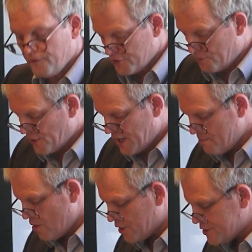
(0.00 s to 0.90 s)
The prayer
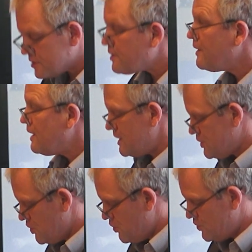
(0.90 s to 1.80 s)
box
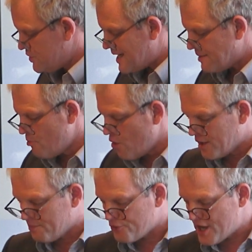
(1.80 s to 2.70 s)
is used at
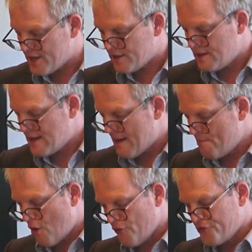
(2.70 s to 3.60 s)
morning prayer, and
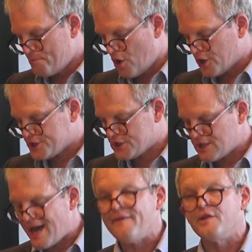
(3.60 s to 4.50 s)
both the
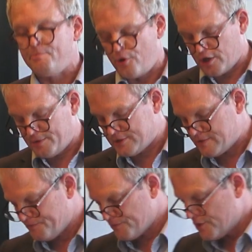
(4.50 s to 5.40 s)
box and the
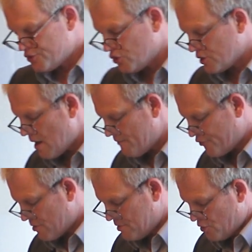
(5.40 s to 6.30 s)
tournament should come
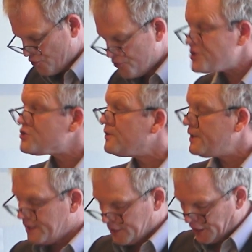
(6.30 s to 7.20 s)
from ritually